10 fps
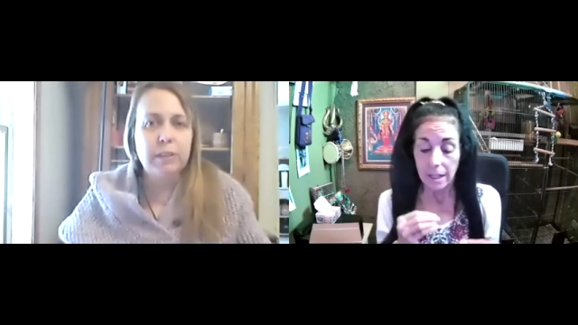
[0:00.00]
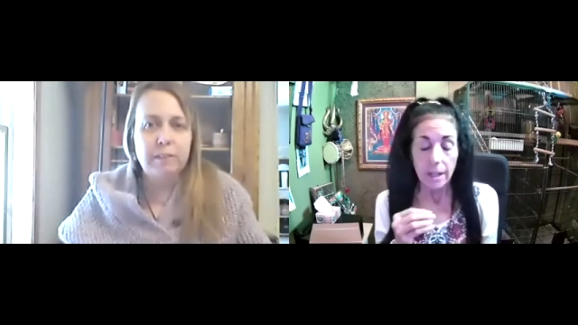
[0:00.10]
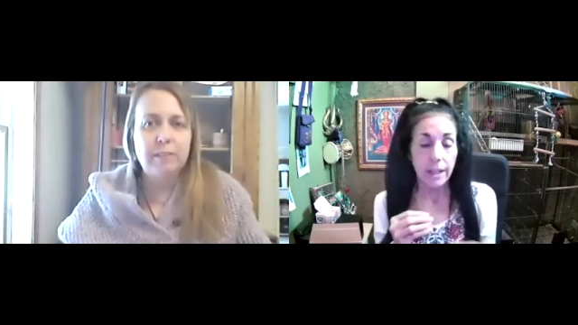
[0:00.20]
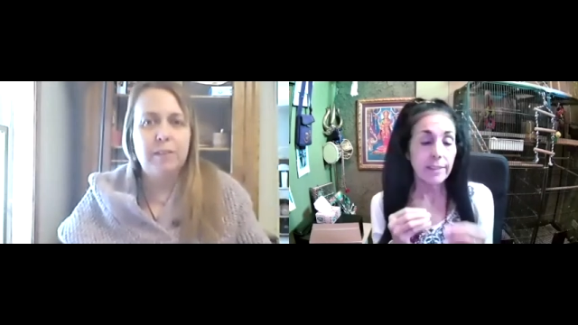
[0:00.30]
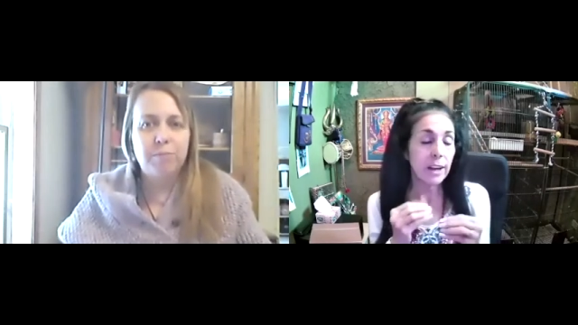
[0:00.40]

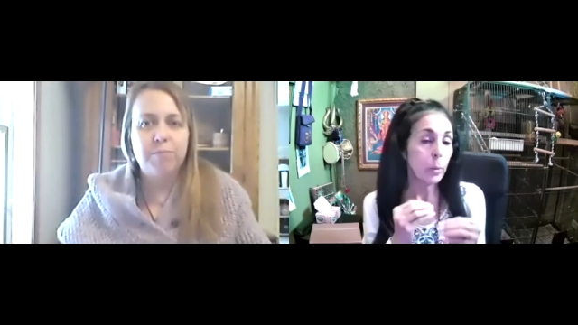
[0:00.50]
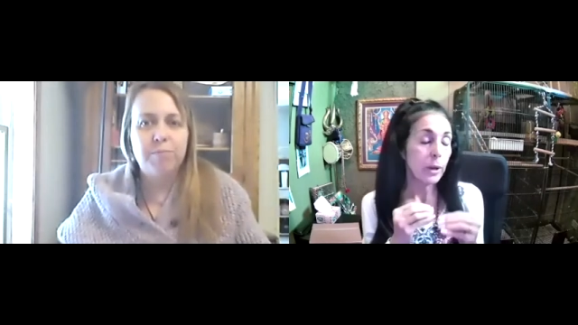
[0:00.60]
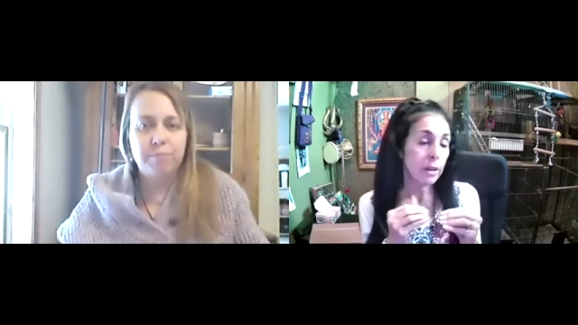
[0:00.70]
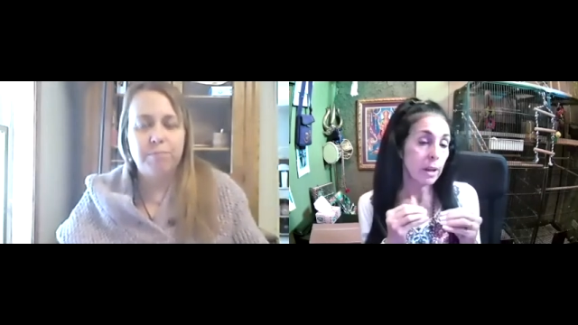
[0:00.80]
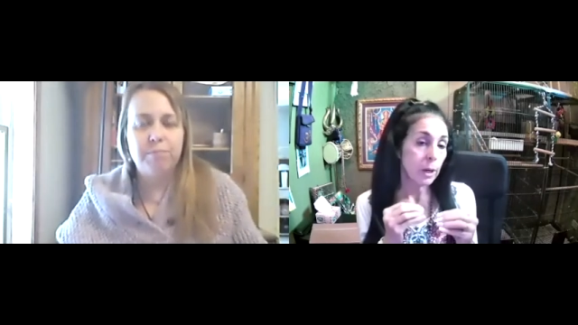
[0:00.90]
Speaker 1: there would
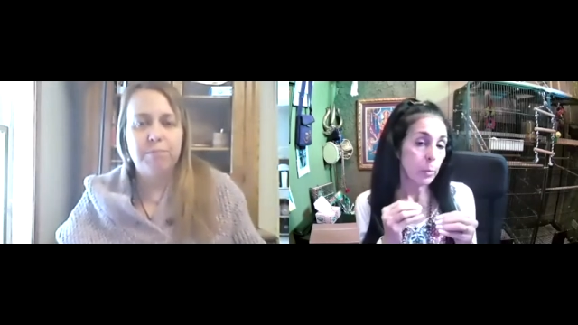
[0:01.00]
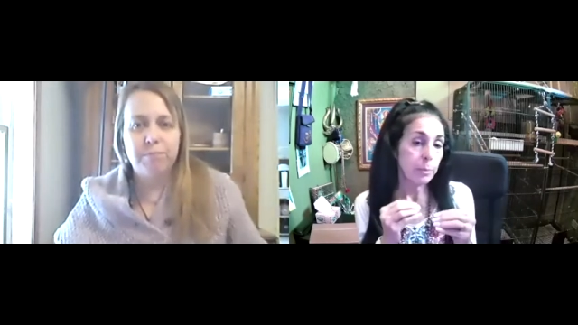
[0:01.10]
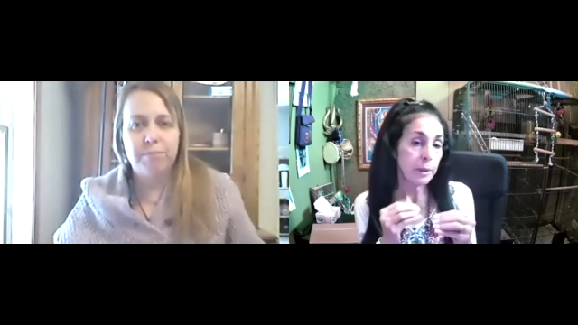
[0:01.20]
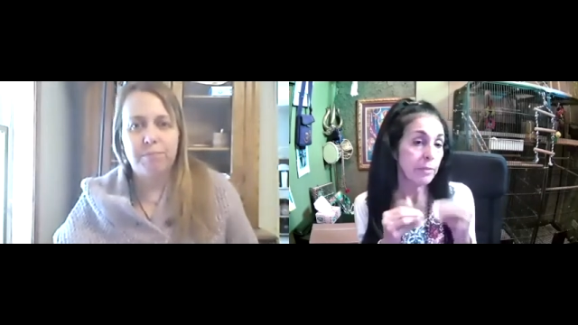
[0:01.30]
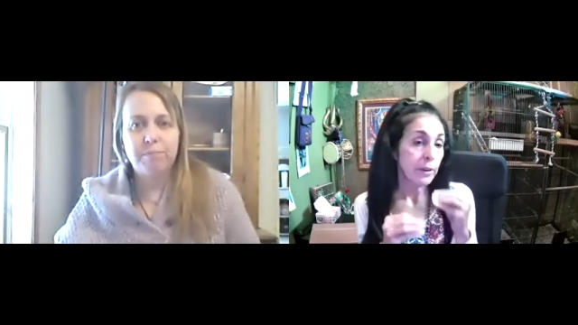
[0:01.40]
there would be
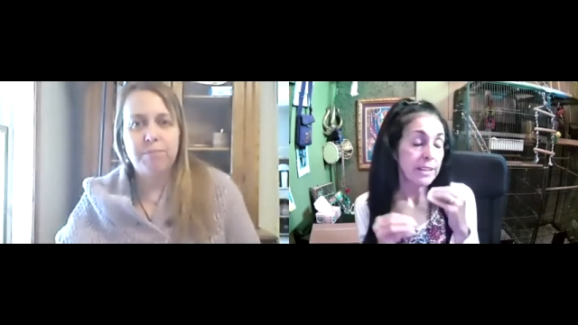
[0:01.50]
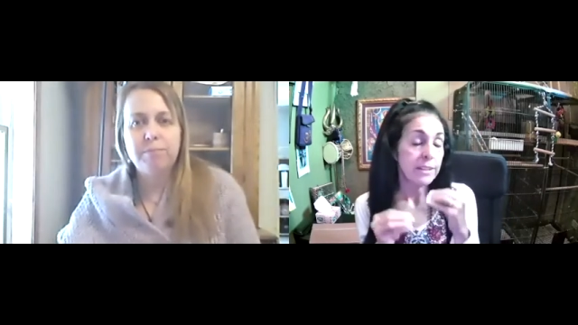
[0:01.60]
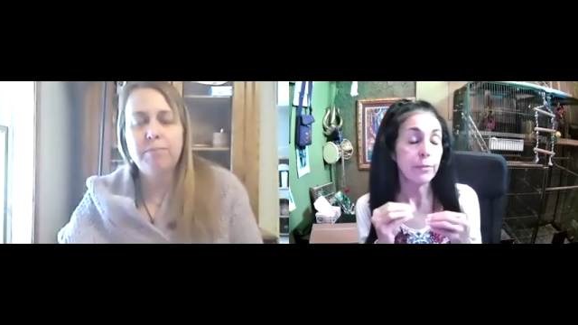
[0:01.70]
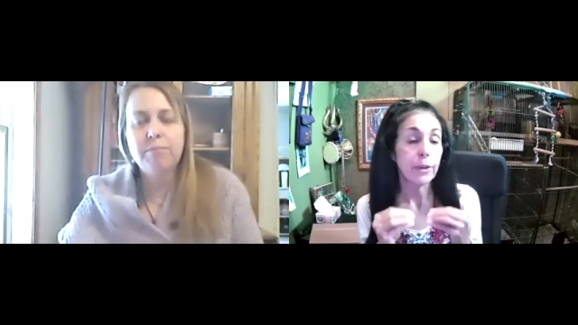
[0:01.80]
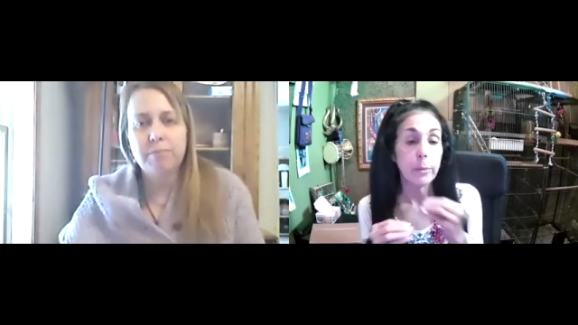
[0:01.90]
a very
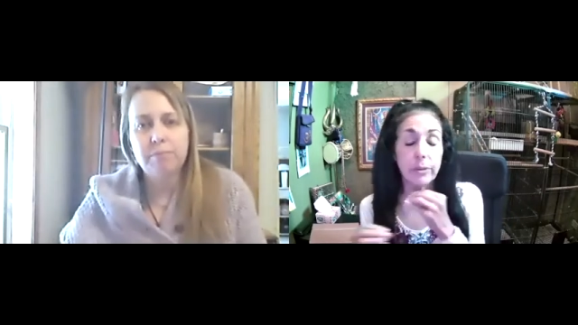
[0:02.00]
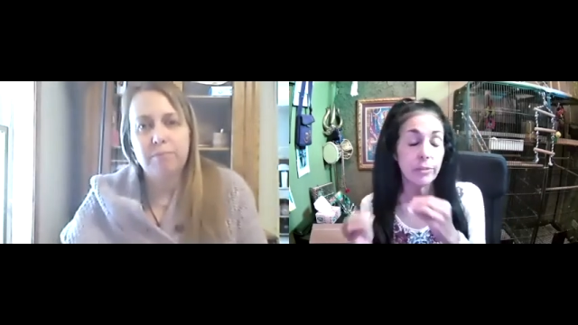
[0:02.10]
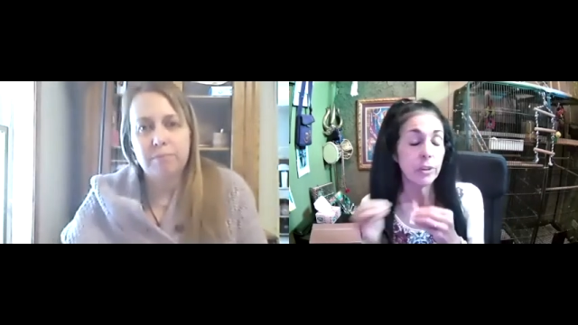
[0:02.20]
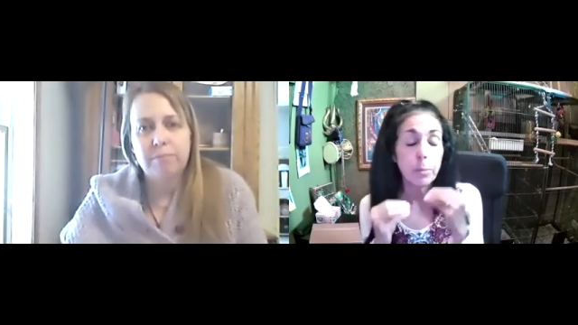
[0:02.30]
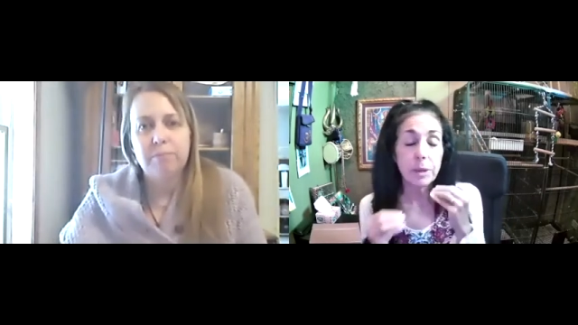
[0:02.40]
different it would
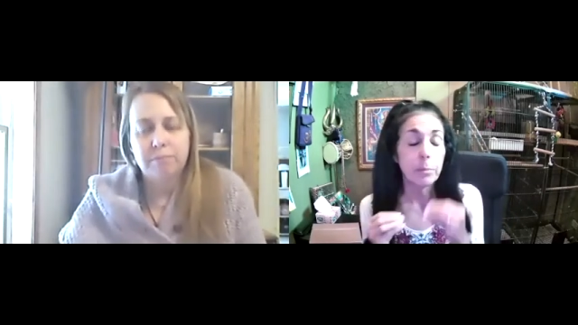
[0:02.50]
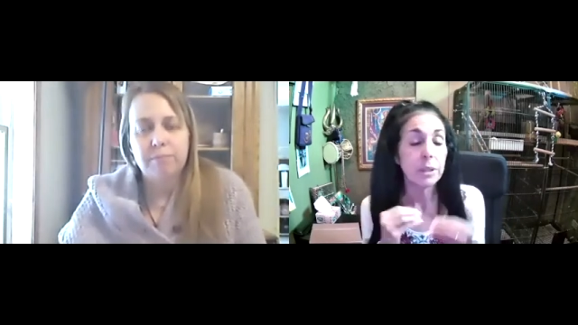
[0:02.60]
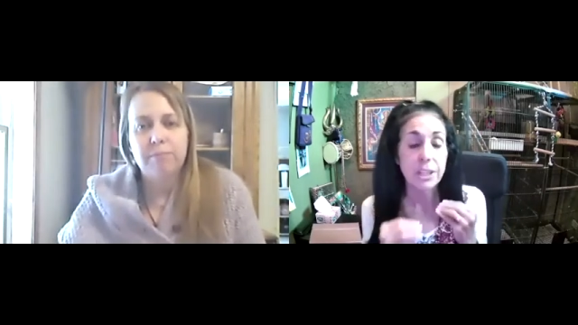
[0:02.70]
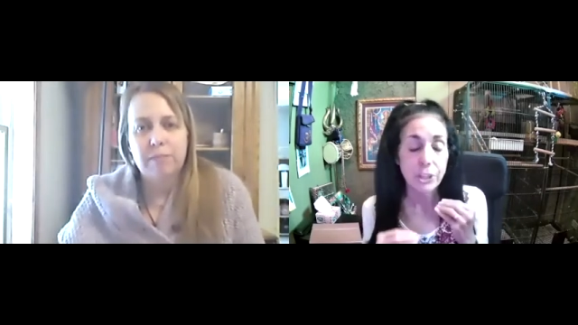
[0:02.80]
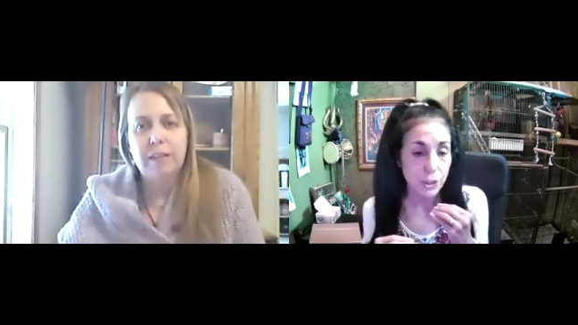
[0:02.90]
still be a
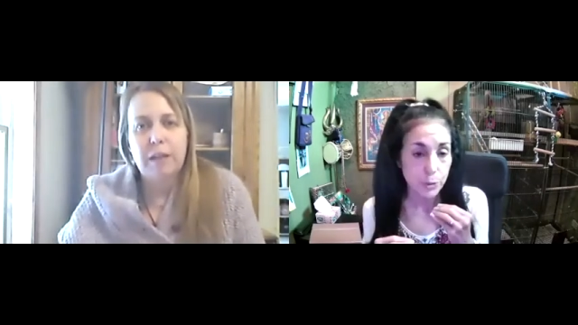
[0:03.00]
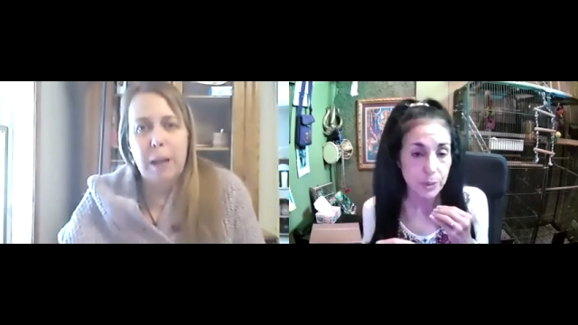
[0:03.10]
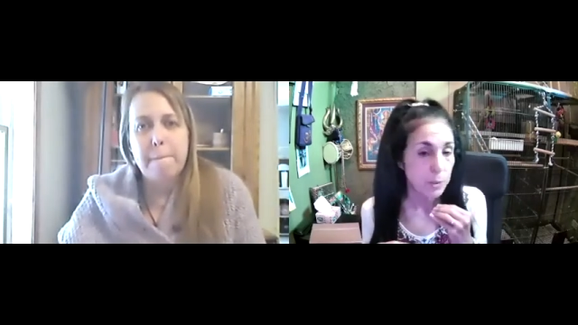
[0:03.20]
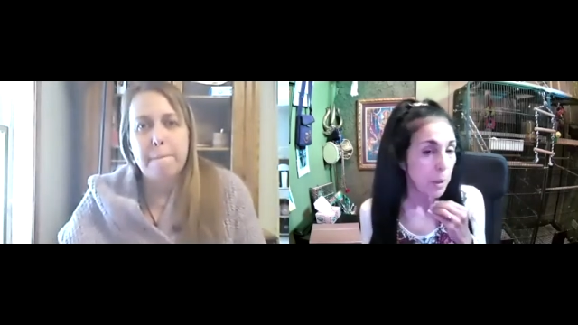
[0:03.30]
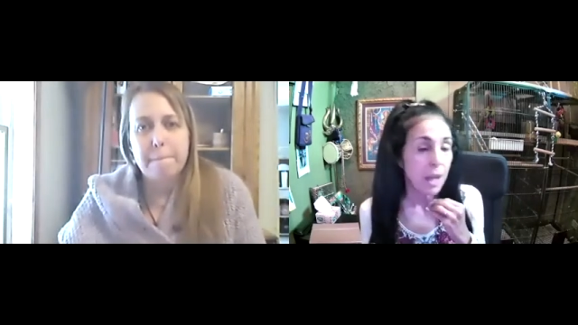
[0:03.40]
malicious
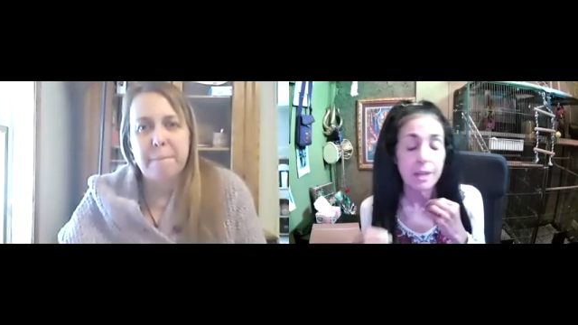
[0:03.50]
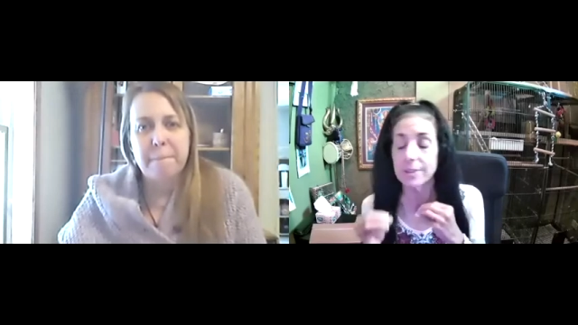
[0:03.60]
response